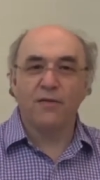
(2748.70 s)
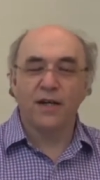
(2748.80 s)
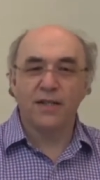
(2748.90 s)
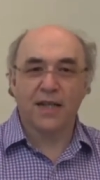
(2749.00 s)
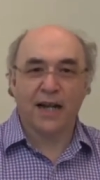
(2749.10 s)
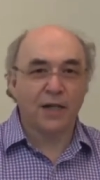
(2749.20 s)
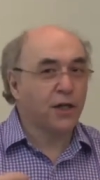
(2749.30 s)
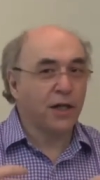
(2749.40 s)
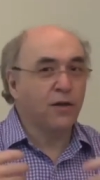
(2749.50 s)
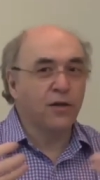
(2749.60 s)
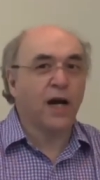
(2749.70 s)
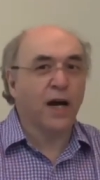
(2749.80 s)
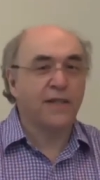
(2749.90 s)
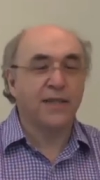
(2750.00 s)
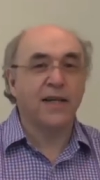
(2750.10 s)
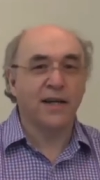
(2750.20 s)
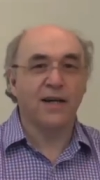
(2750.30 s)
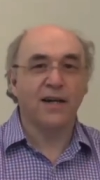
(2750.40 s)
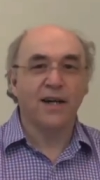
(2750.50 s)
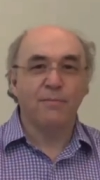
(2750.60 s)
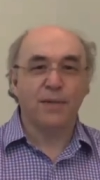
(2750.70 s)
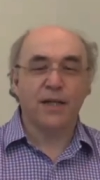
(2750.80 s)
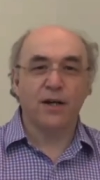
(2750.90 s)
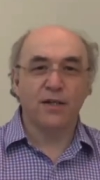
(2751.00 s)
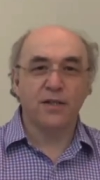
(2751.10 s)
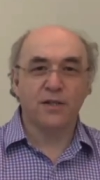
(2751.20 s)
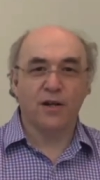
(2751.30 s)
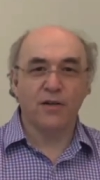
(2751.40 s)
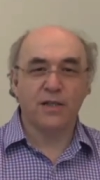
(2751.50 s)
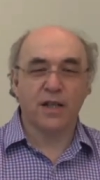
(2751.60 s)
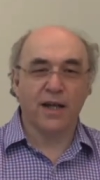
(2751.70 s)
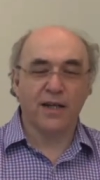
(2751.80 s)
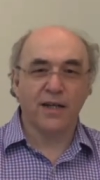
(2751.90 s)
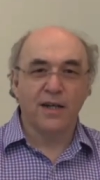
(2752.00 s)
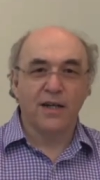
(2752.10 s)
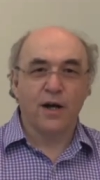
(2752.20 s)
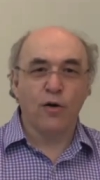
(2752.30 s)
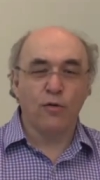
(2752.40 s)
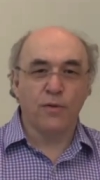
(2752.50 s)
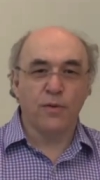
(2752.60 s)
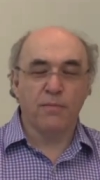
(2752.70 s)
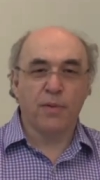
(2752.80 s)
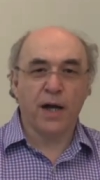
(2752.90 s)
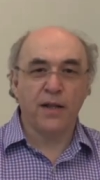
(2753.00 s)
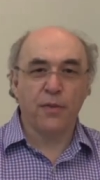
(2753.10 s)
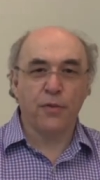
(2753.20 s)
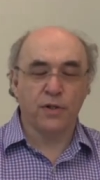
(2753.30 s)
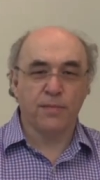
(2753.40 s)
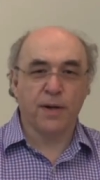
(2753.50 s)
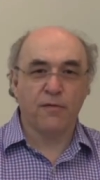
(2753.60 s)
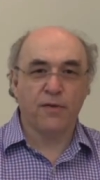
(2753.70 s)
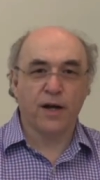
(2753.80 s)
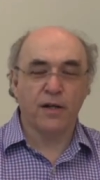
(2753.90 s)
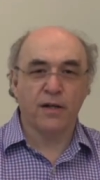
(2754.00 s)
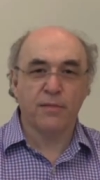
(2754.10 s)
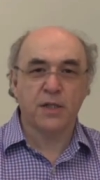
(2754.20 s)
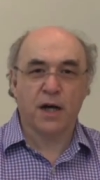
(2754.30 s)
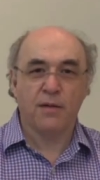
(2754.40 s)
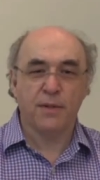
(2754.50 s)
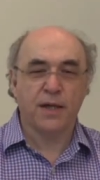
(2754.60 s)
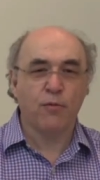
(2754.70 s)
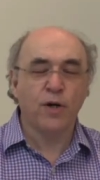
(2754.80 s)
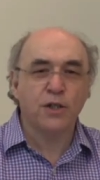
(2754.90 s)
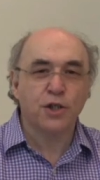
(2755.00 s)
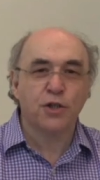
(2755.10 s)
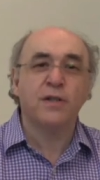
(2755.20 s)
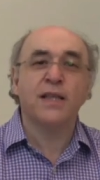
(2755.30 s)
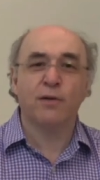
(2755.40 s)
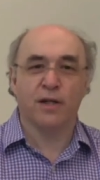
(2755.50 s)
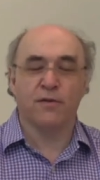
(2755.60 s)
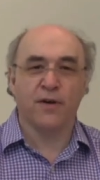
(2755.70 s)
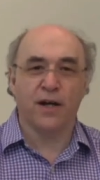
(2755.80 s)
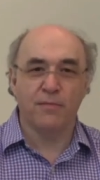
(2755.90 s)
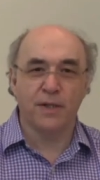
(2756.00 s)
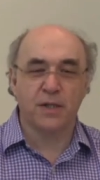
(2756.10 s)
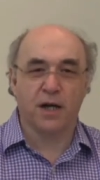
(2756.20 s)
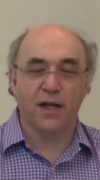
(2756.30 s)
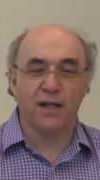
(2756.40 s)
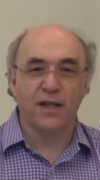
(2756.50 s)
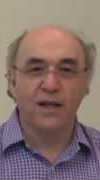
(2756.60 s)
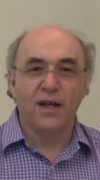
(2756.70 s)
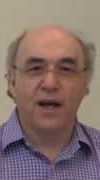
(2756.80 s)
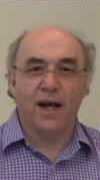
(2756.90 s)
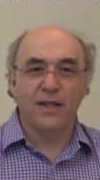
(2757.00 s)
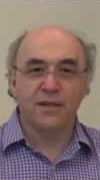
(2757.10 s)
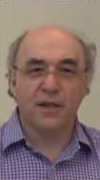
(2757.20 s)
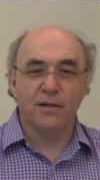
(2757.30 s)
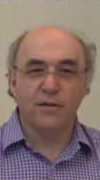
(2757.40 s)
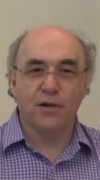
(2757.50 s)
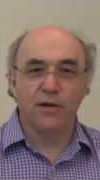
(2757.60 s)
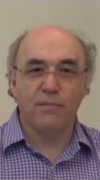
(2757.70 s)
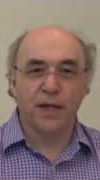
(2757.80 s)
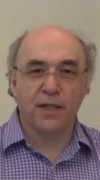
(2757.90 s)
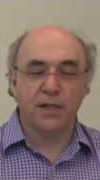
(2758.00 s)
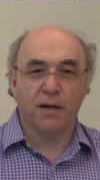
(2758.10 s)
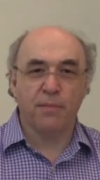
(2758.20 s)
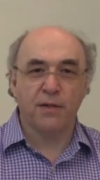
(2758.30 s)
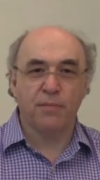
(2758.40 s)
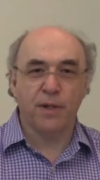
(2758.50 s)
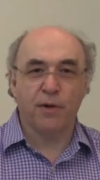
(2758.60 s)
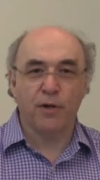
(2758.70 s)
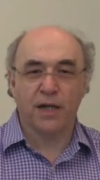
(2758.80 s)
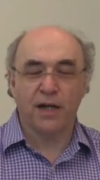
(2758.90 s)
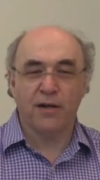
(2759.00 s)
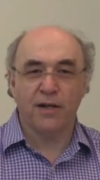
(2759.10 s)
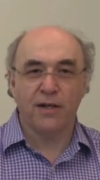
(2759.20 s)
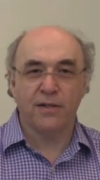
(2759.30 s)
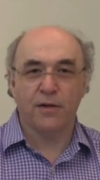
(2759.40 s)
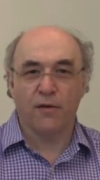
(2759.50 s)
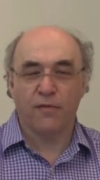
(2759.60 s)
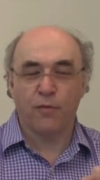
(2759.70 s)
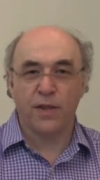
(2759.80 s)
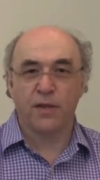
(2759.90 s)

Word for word: is that actually a good idea? Because, you know, it's like, oh, the pilot thought about firing a missile, but they weren't sure they were going to fire a missile. And, you know, it picked it up in the premotor area and off went